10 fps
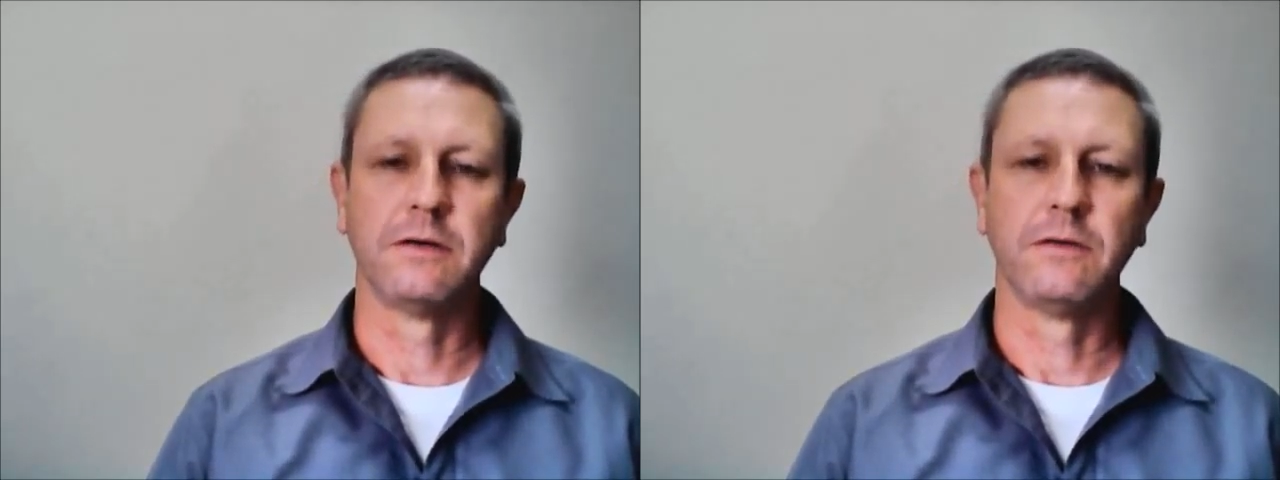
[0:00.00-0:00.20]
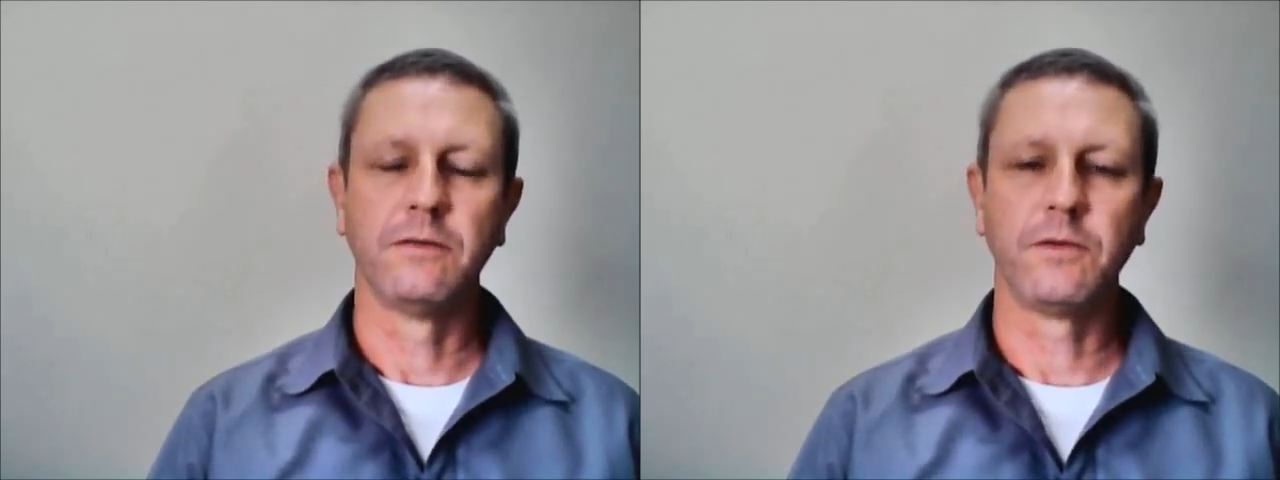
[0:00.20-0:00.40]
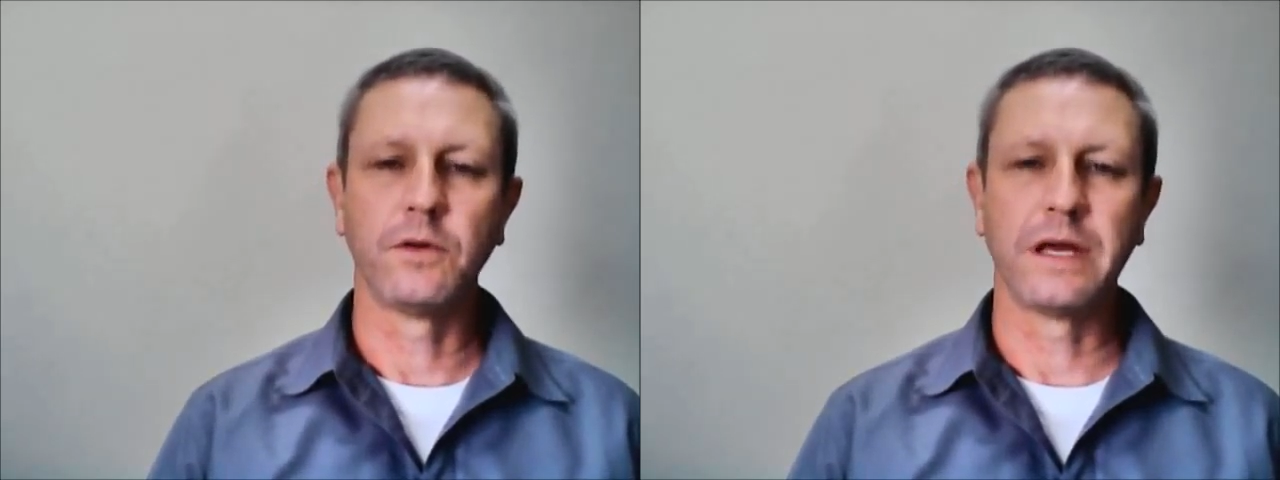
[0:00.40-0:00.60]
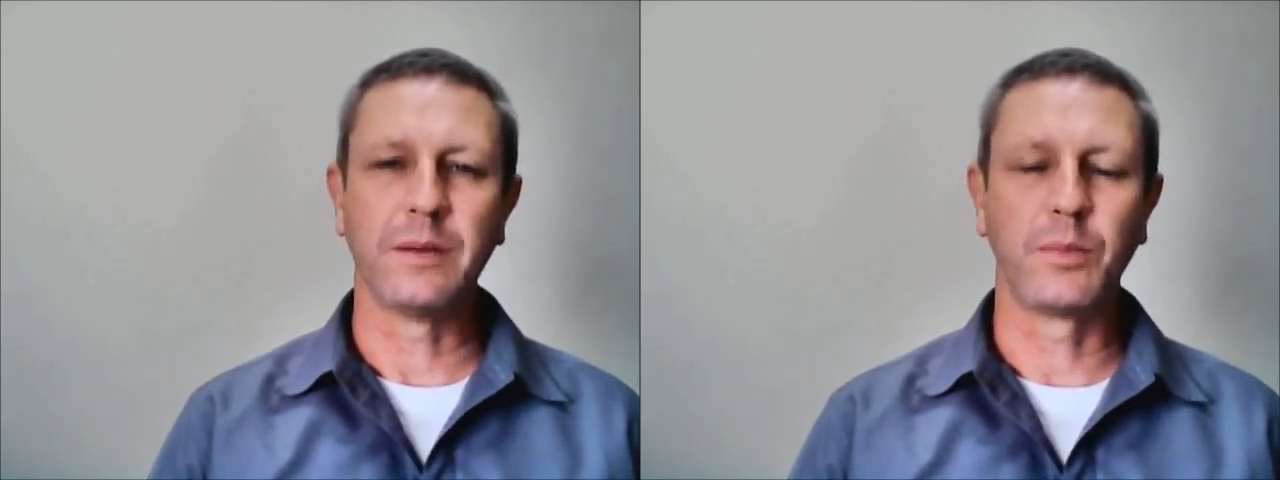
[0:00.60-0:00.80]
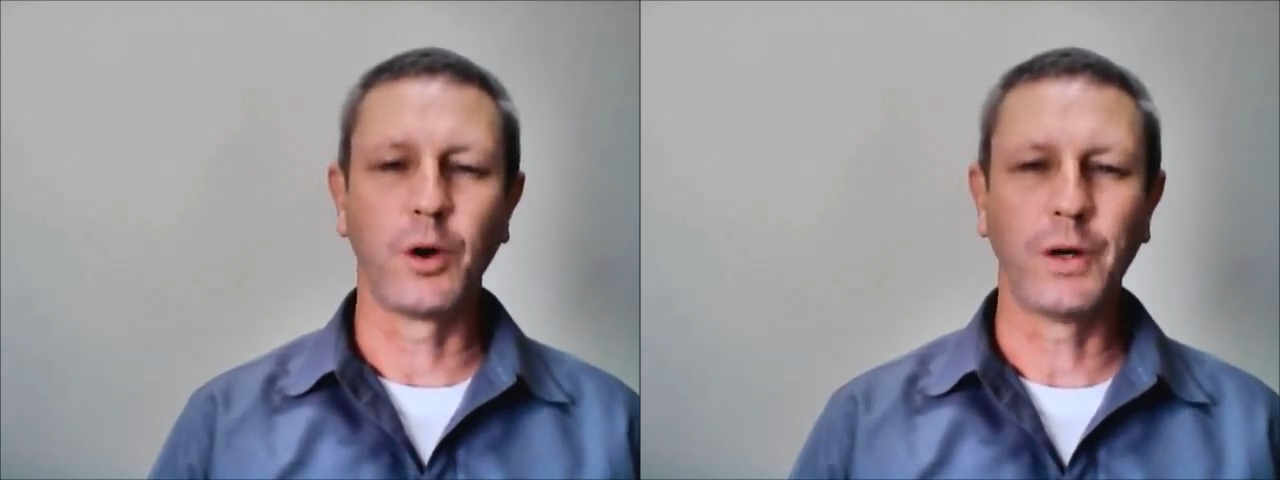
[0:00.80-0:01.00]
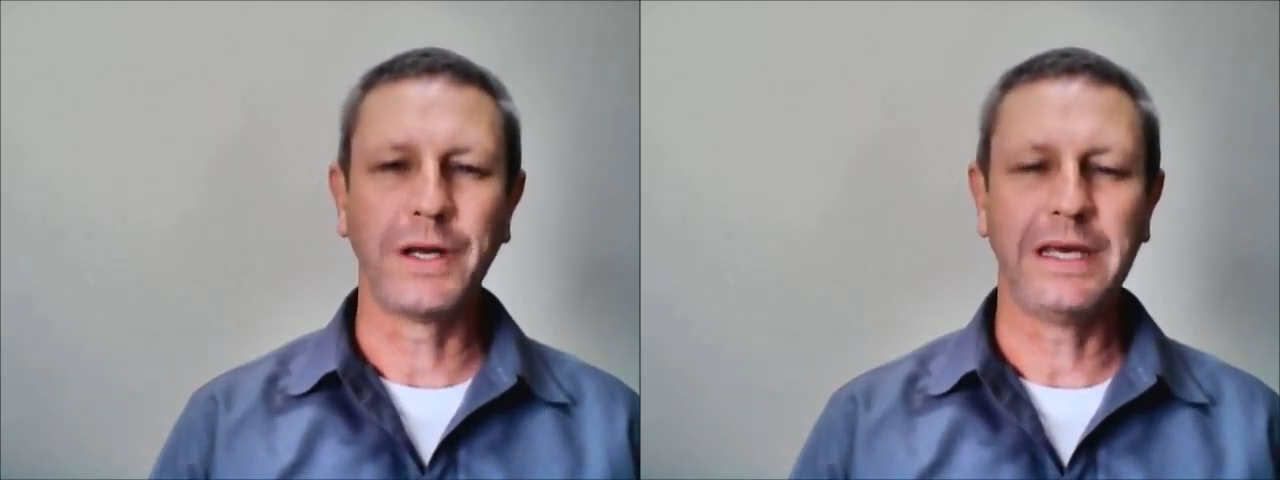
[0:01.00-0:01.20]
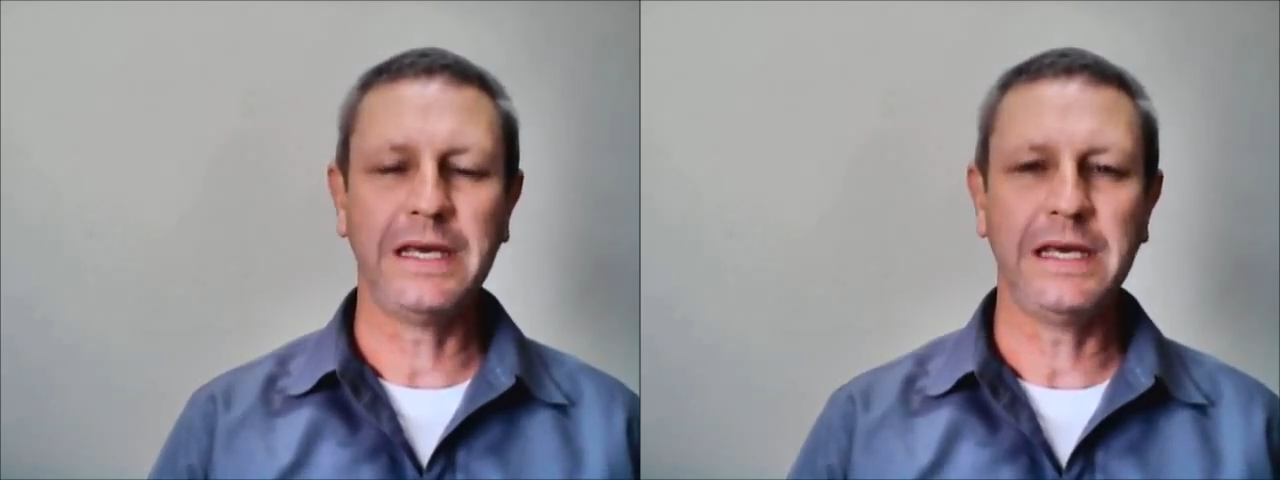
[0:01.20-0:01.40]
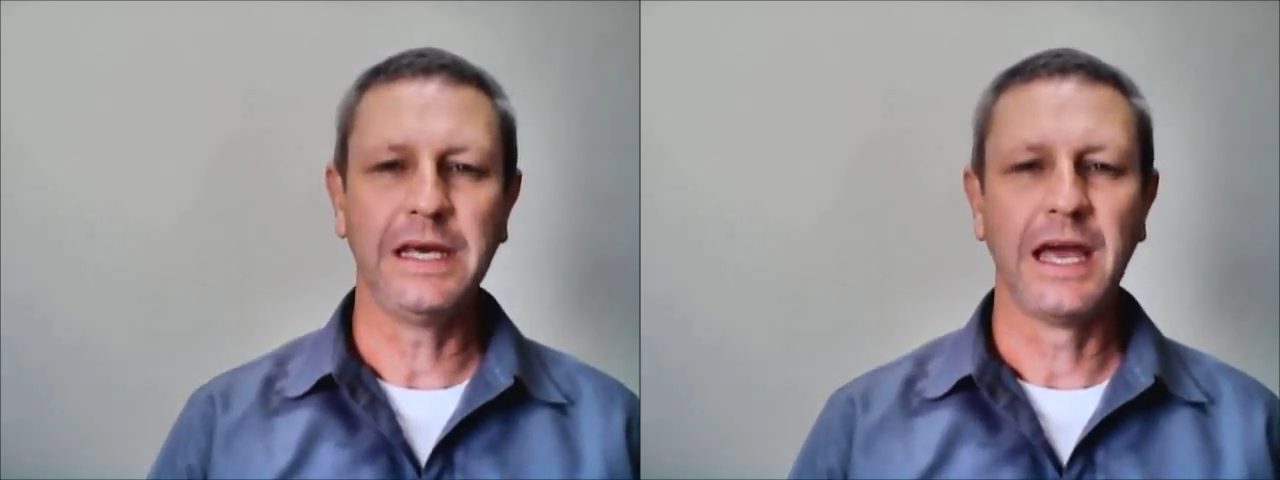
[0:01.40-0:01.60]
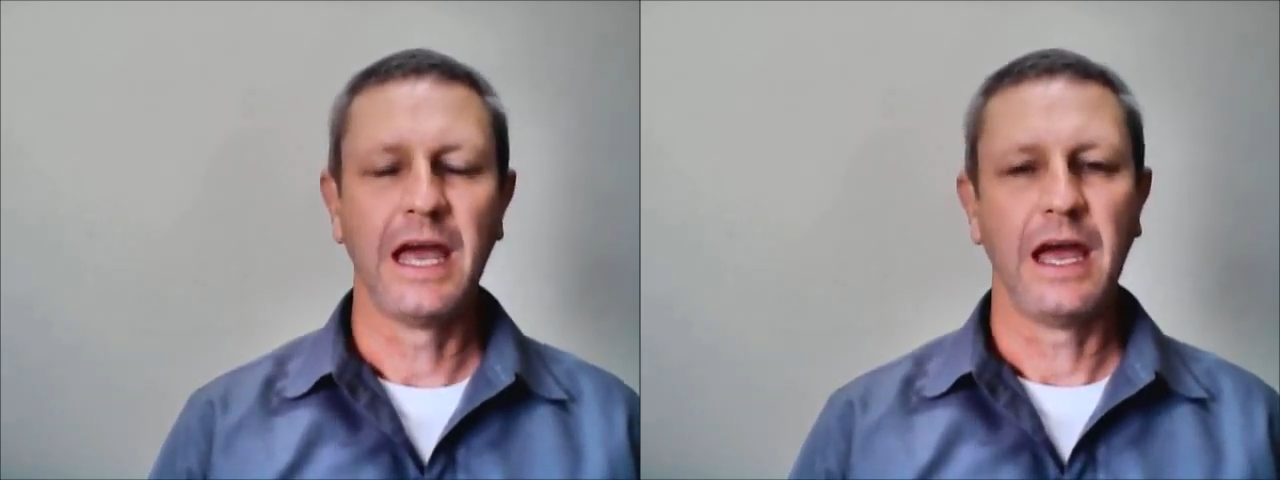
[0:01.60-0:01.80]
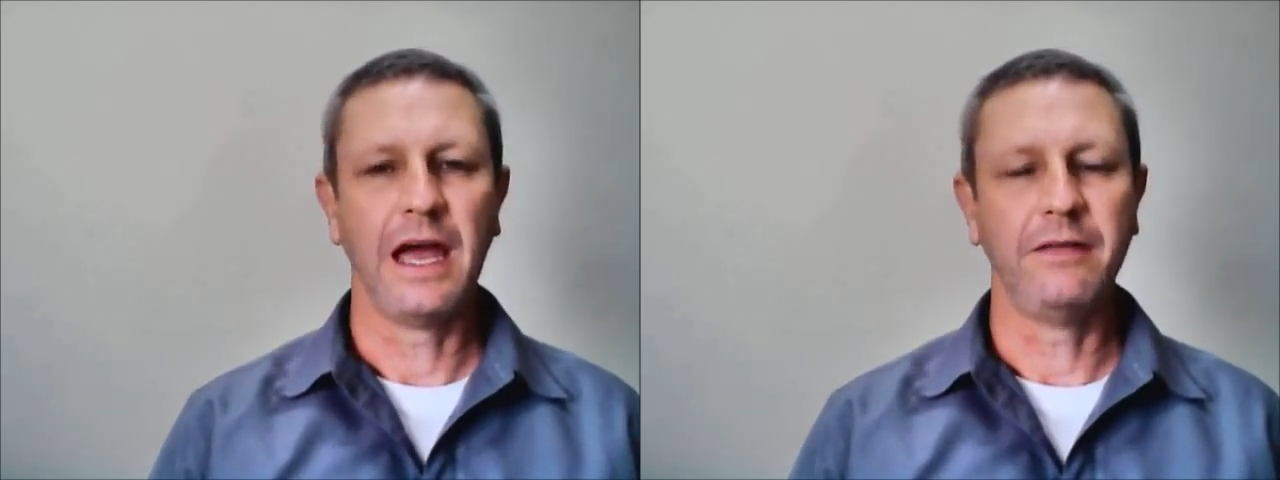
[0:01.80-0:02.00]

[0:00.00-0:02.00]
for the employee, and